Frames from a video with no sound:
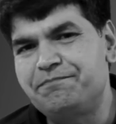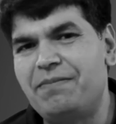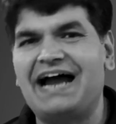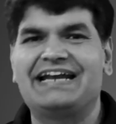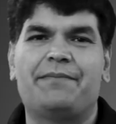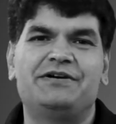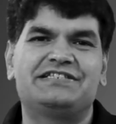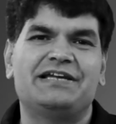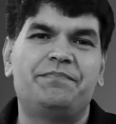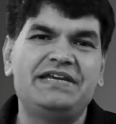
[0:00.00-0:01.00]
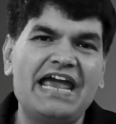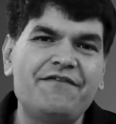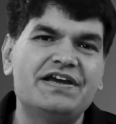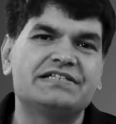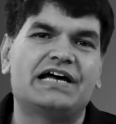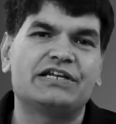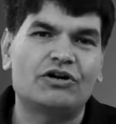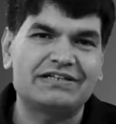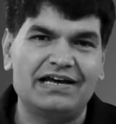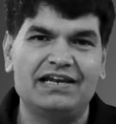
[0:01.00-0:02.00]
bad habits, their behaviors are
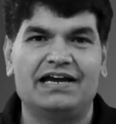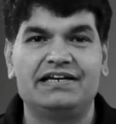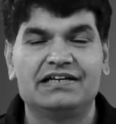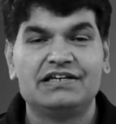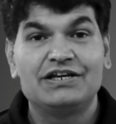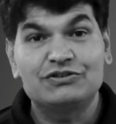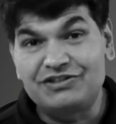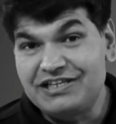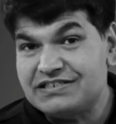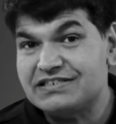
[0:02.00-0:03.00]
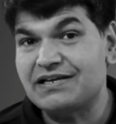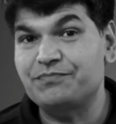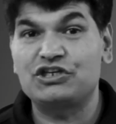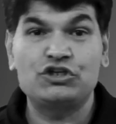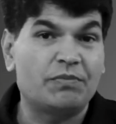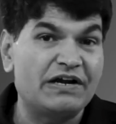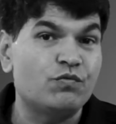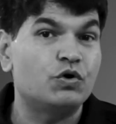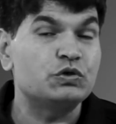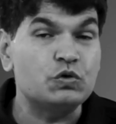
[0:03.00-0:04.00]
not aligned. So this is something you might
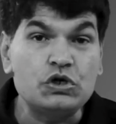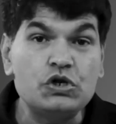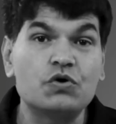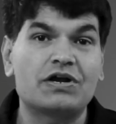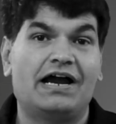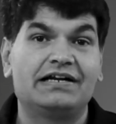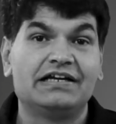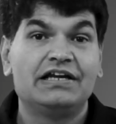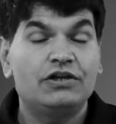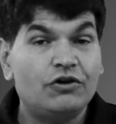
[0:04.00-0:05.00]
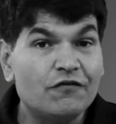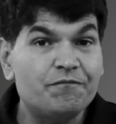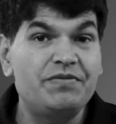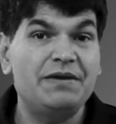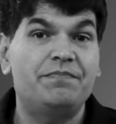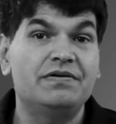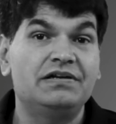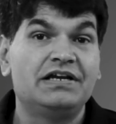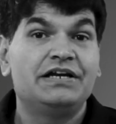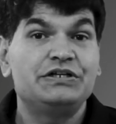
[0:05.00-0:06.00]
want to look at. A lot of
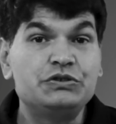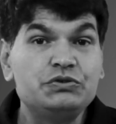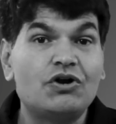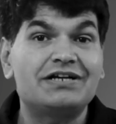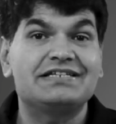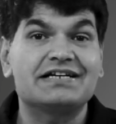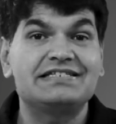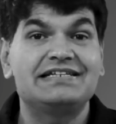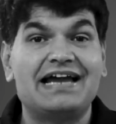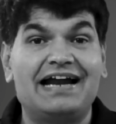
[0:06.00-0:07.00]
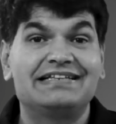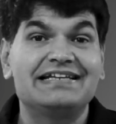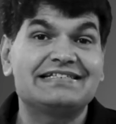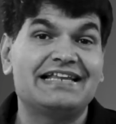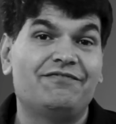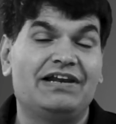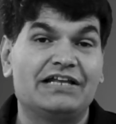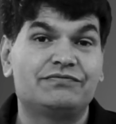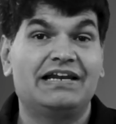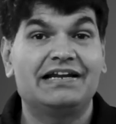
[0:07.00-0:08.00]
people do not succeed at this level
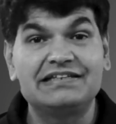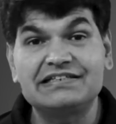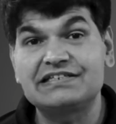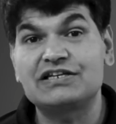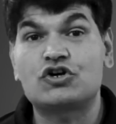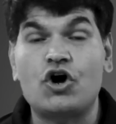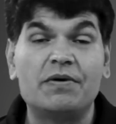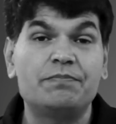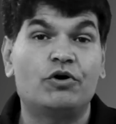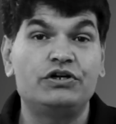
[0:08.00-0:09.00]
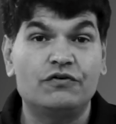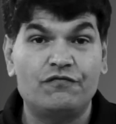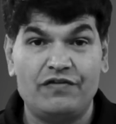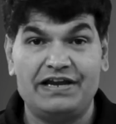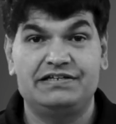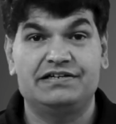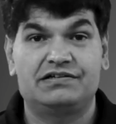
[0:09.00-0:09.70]
as well, and this is a common point of failure.